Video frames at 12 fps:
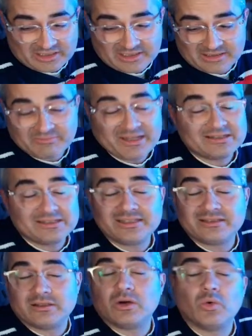It may
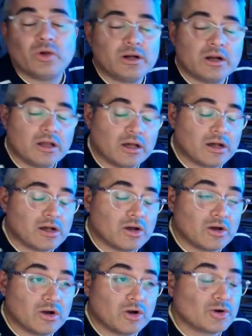lead nowhere,
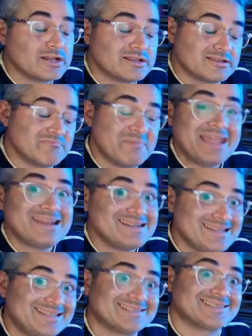or it may
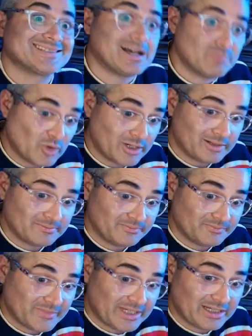lead somewhere,
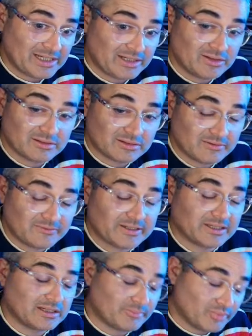and I don't know if
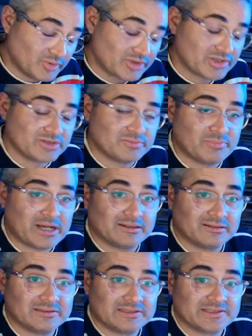I'm gonna push
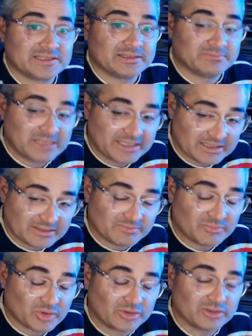back on this and make it
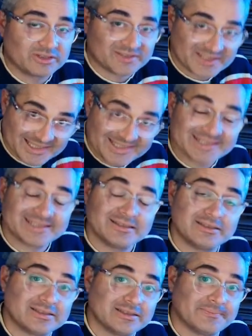more
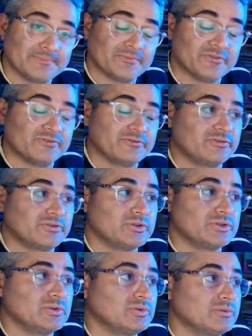consistent for
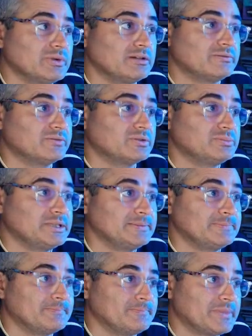you and for me,
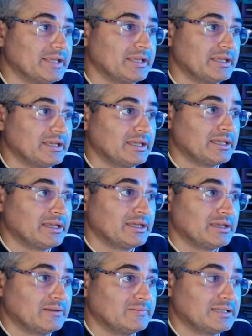
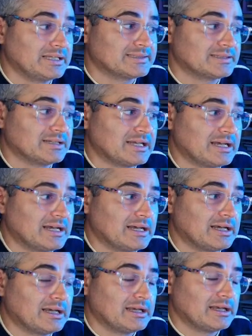if that's gonna
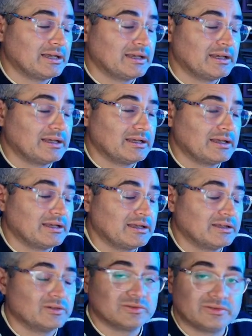
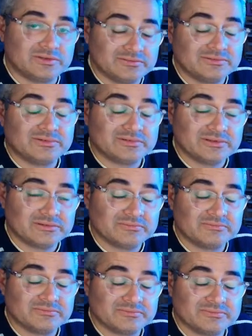go
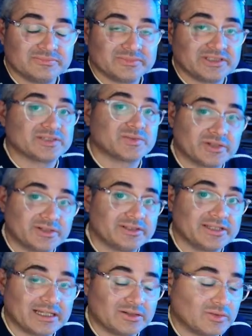this way or
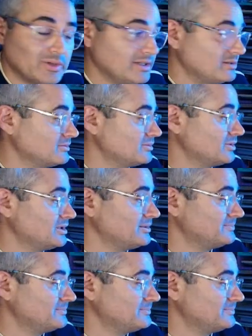the other way, really.